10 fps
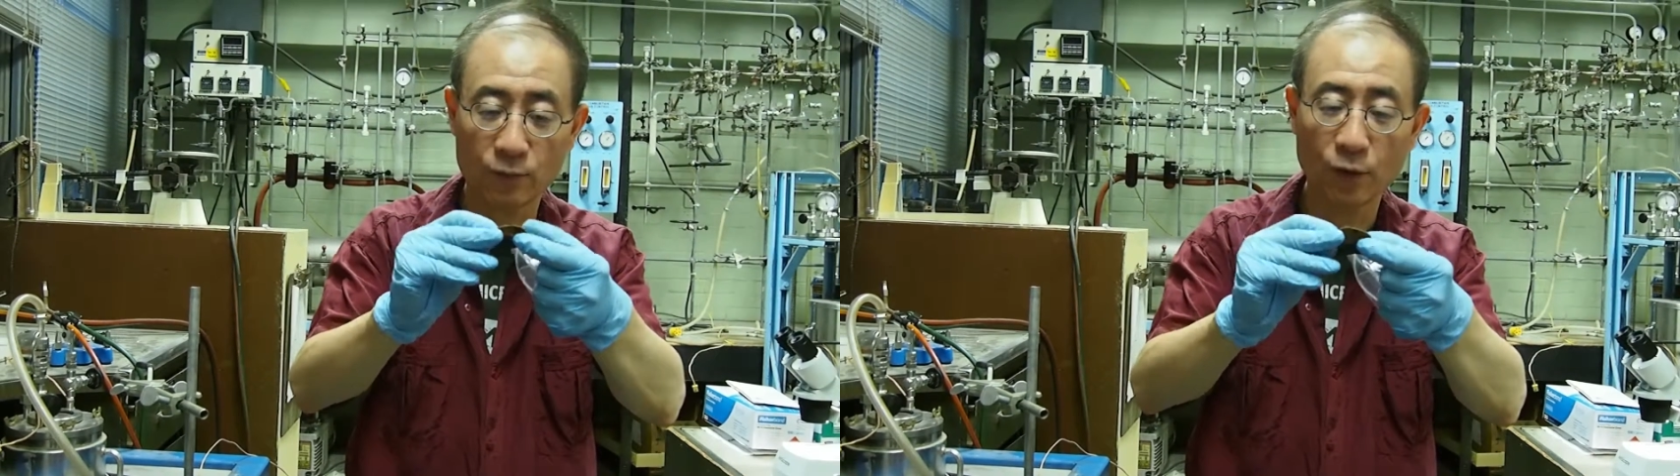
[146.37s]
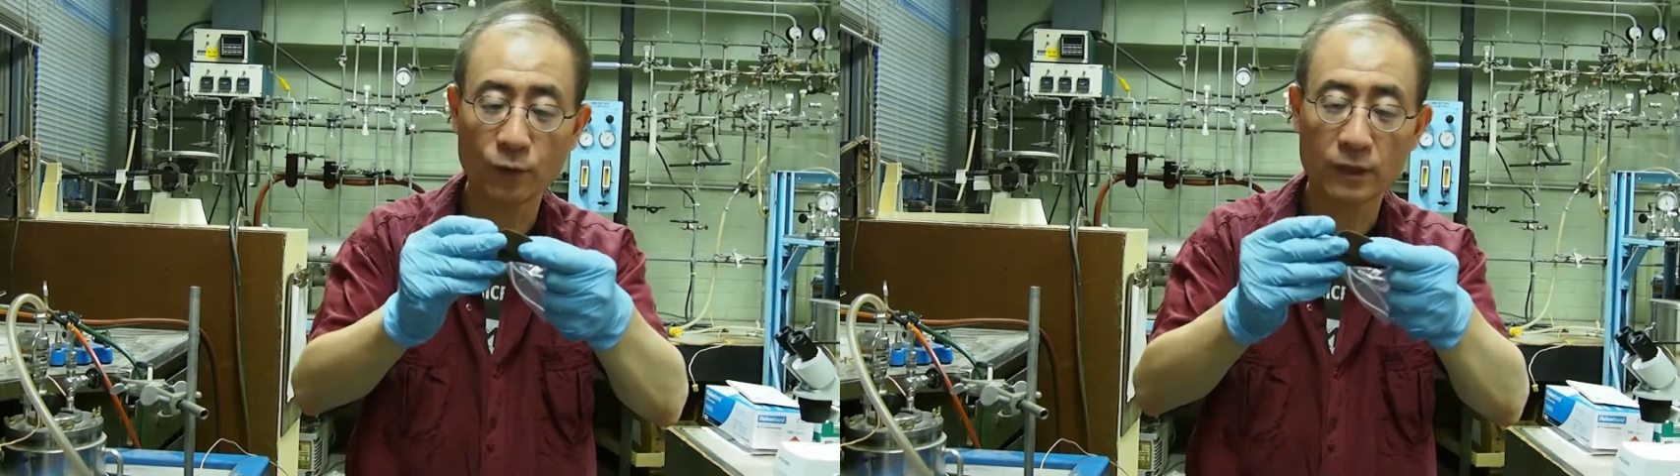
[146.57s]

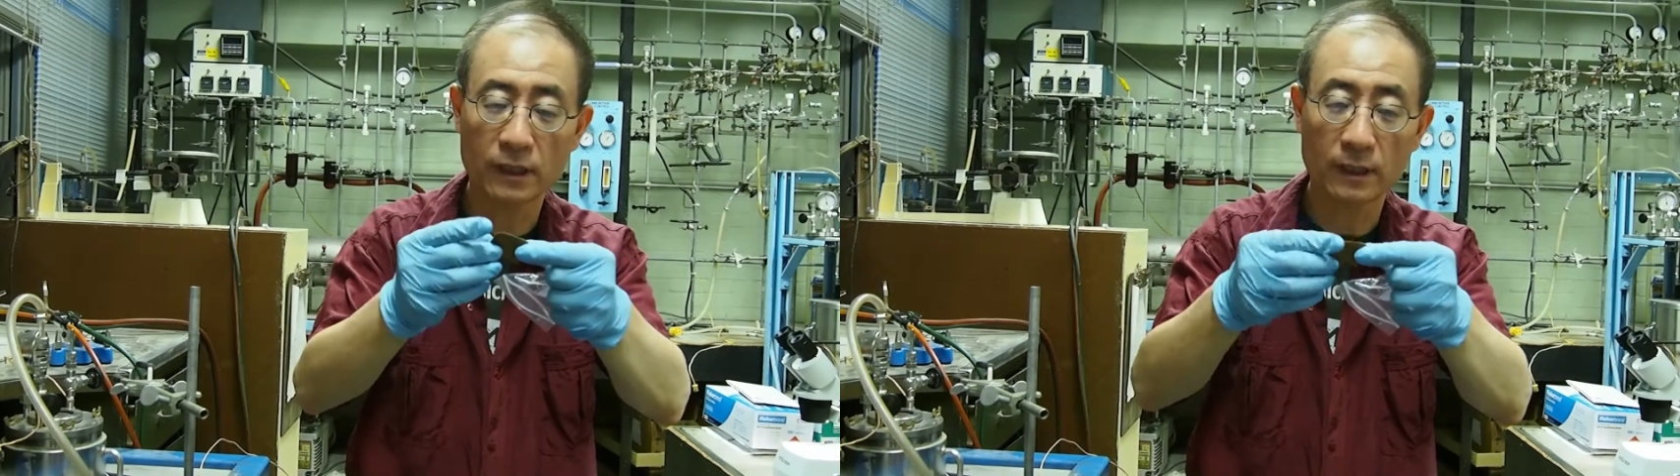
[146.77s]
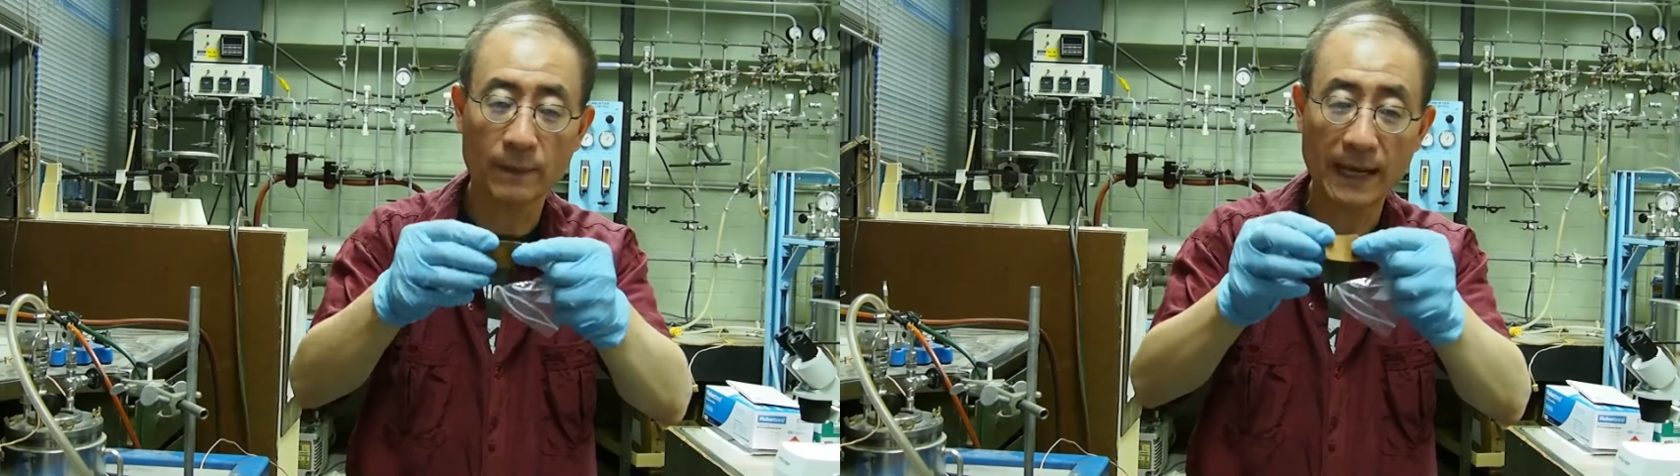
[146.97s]
wrote
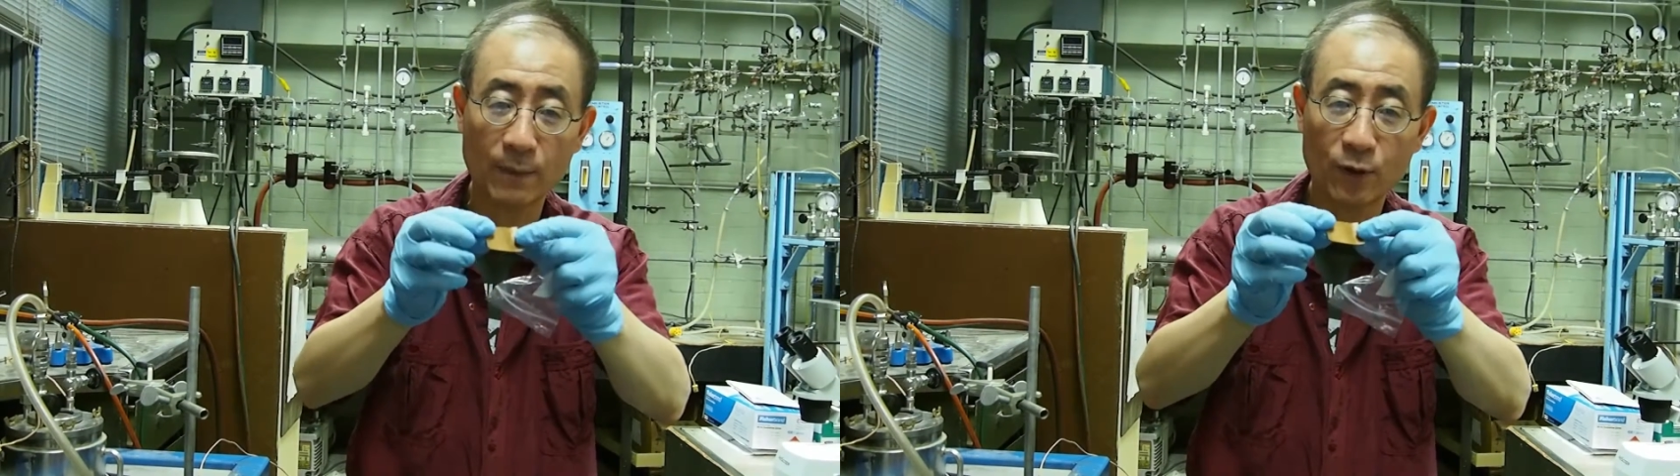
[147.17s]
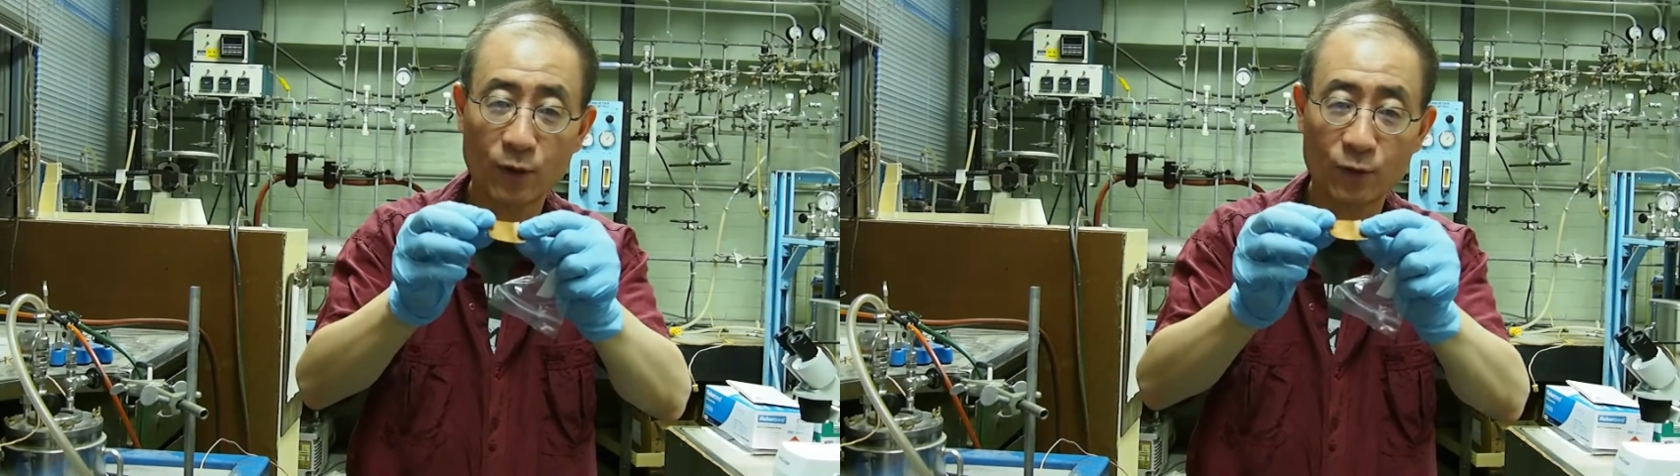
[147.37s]
the
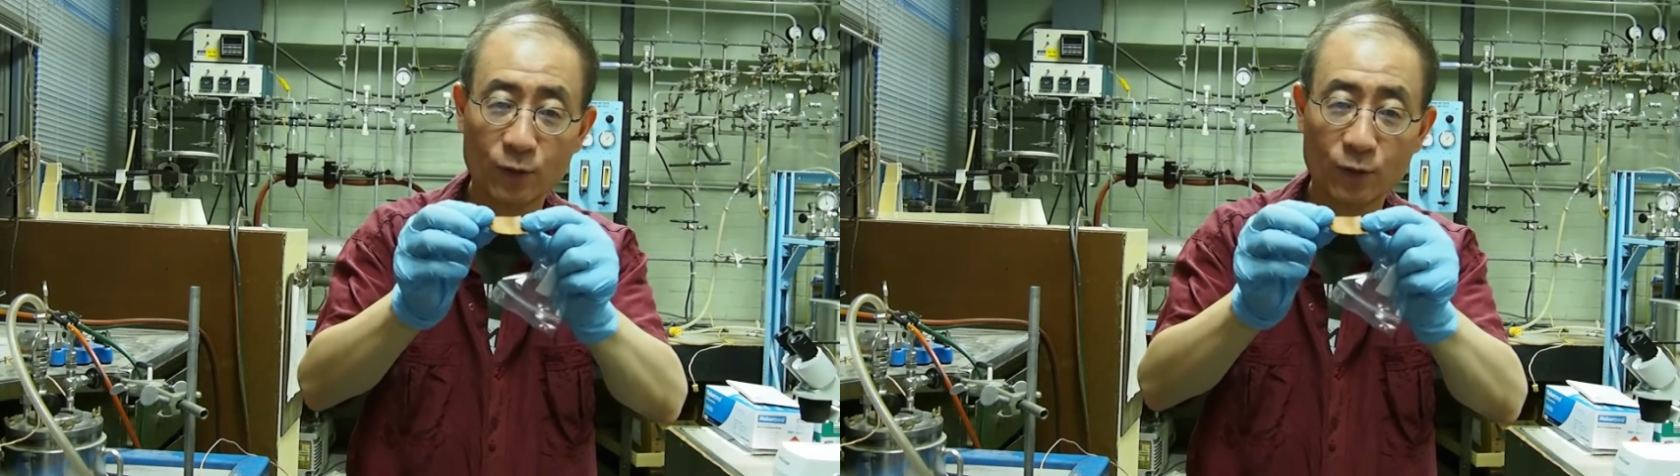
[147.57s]
Bible,